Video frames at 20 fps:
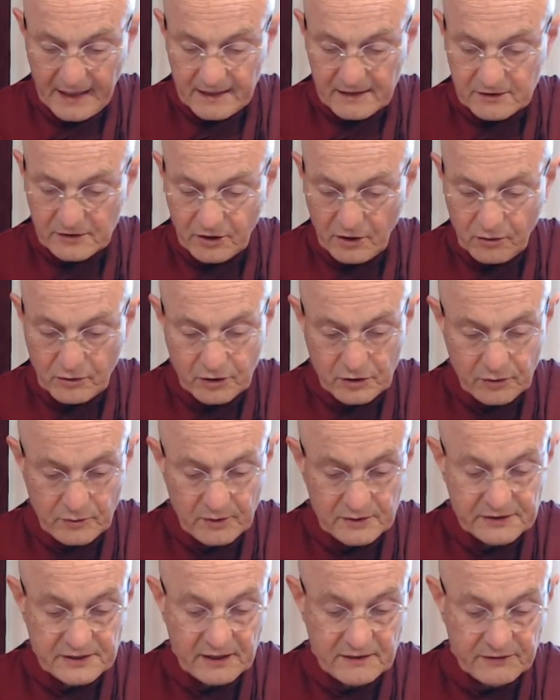So
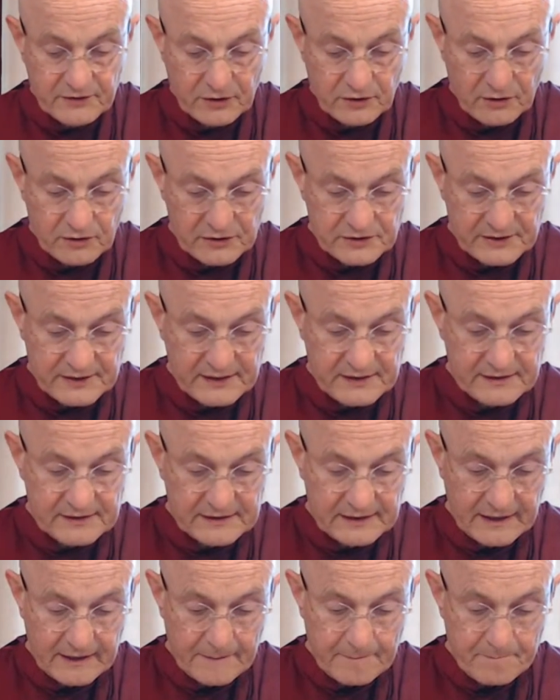cruelty, of course, is
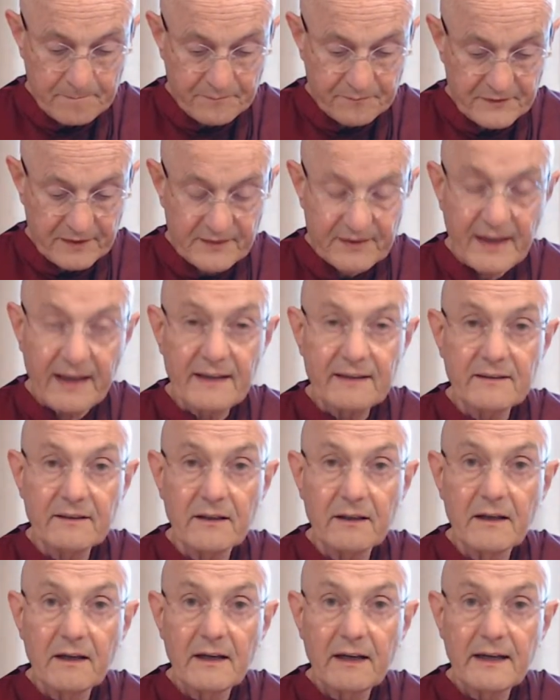the
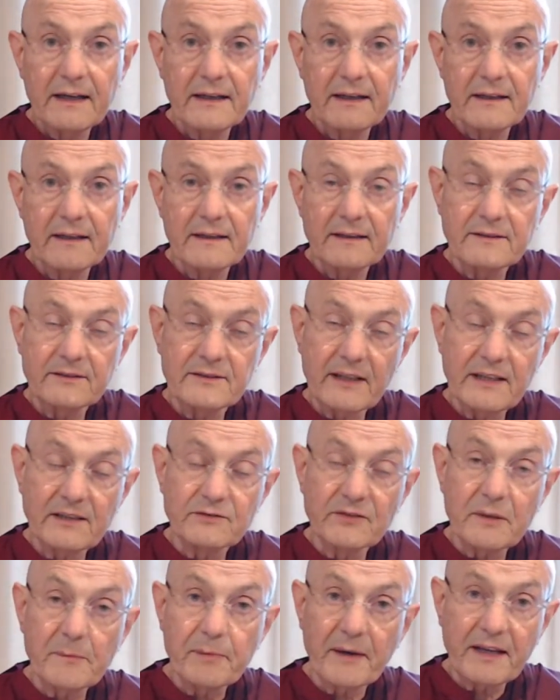end is
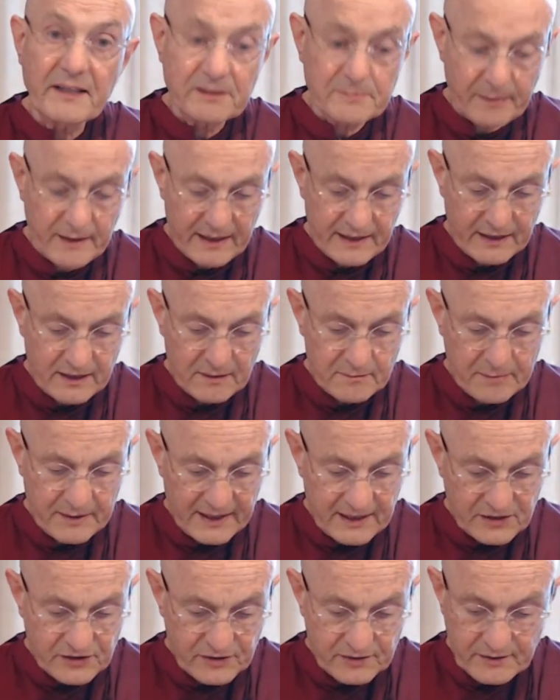replaced by
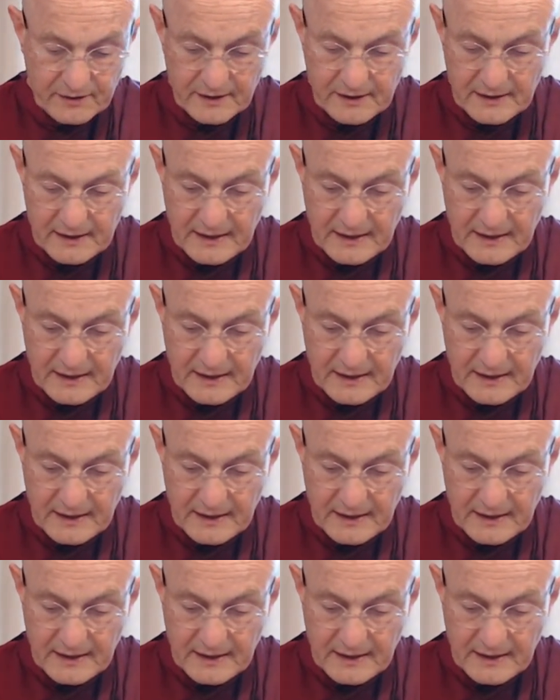compassion,